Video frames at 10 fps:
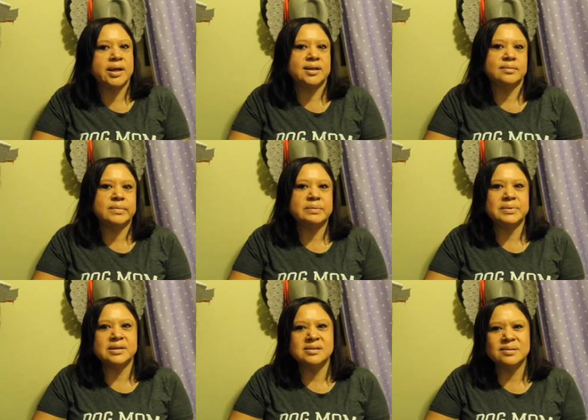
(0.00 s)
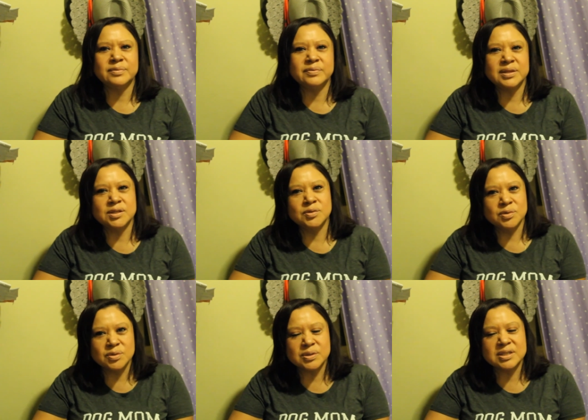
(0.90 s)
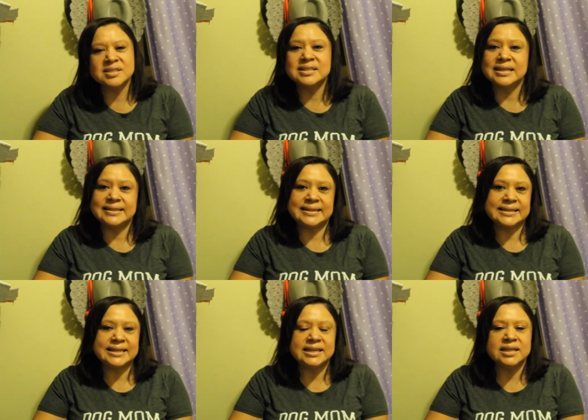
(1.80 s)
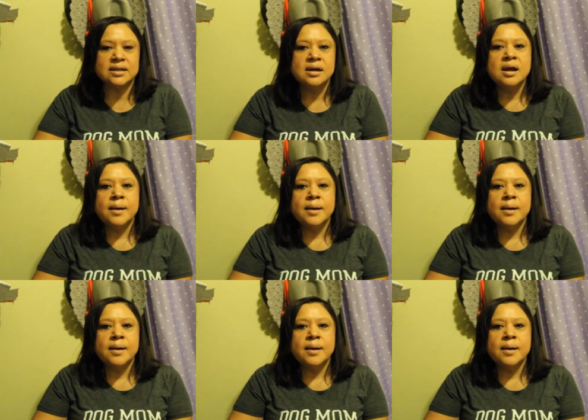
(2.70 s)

and maybe some of the nutrients that they need,